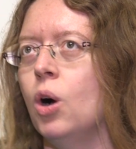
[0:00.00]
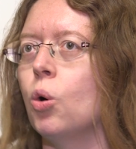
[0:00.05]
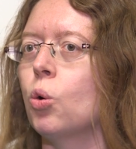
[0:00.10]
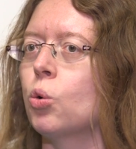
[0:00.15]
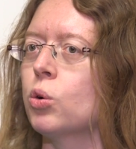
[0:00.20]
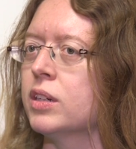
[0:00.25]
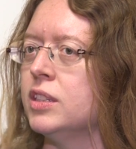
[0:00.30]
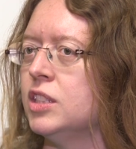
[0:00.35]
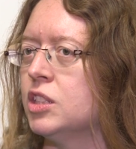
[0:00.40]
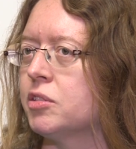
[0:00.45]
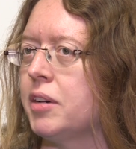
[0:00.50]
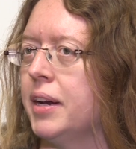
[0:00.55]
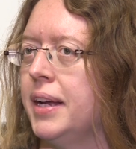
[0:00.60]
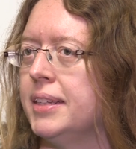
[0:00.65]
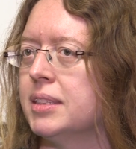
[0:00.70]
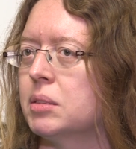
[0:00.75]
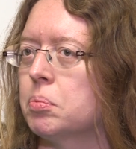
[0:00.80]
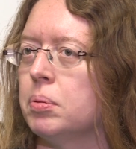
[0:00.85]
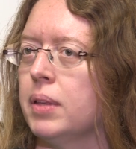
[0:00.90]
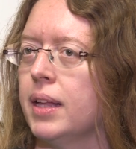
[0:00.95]
organ
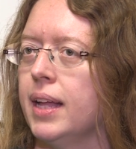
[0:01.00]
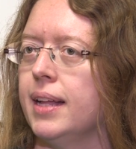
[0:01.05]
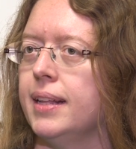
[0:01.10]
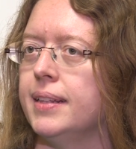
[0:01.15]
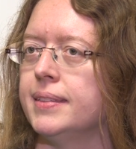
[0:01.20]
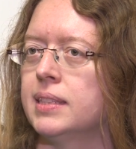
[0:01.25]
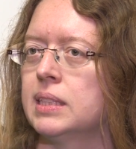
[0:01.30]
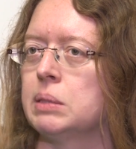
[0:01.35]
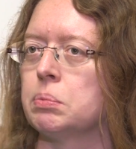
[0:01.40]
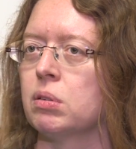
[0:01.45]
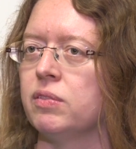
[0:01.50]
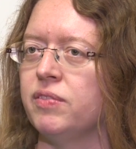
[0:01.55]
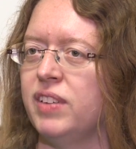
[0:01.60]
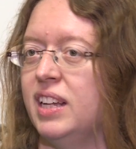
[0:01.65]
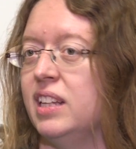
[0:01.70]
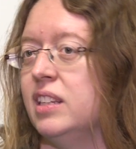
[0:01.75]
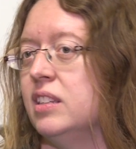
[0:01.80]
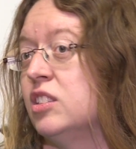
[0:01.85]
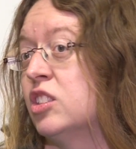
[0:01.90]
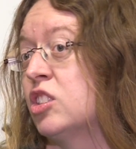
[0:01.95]
transplants to
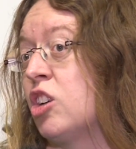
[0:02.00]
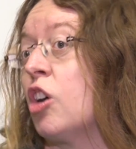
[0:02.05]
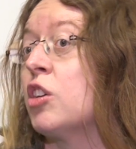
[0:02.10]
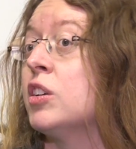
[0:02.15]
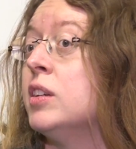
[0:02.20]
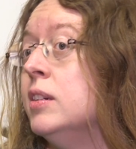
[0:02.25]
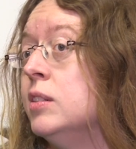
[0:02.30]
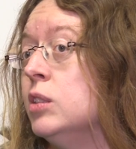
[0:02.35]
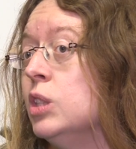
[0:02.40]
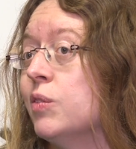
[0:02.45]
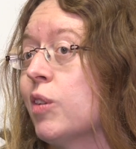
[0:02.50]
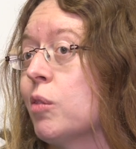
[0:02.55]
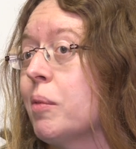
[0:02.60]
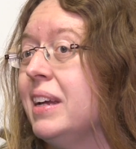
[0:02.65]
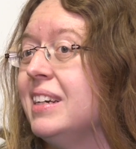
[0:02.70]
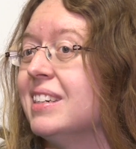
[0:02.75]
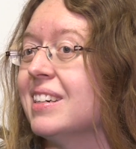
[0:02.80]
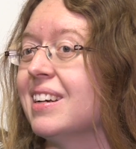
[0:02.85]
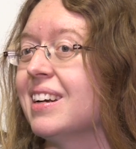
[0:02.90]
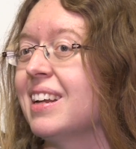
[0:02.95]
prevent scar tissue
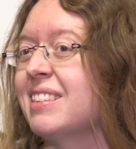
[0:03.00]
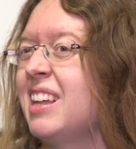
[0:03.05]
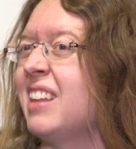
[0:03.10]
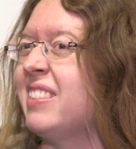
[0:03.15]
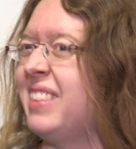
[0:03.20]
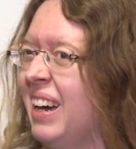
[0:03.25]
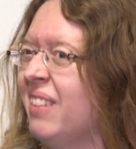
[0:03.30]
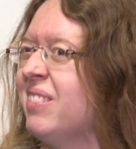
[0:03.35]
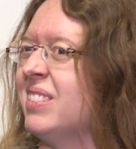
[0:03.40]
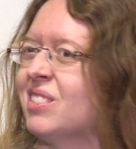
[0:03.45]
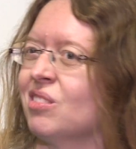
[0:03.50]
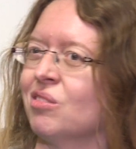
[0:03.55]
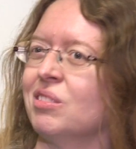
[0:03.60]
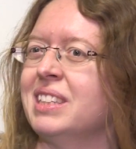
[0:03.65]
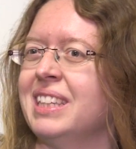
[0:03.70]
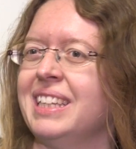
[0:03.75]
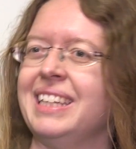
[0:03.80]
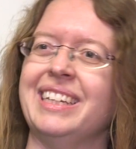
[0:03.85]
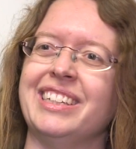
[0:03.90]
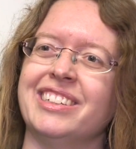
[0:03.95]
formation. I thought that was
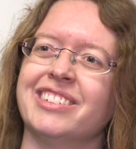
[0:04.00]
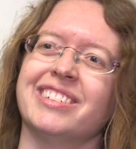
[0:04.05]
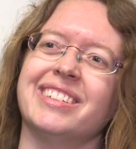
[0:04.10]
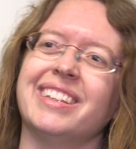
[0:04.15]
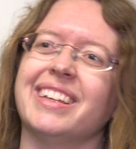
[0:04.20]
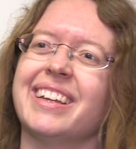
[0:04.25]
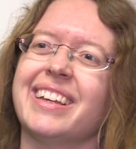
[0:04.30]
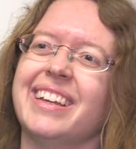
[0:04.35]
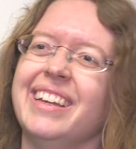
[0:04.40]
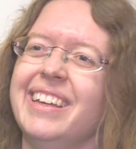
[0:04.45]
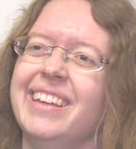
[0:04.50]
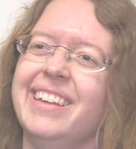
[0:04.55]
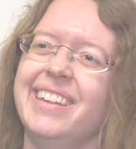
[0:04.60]
really interesting.